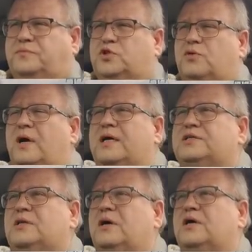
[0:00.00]
trying
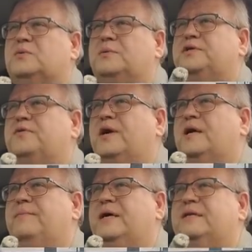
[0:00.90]
cigars, what would you
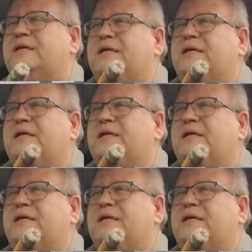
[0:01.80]
recommend?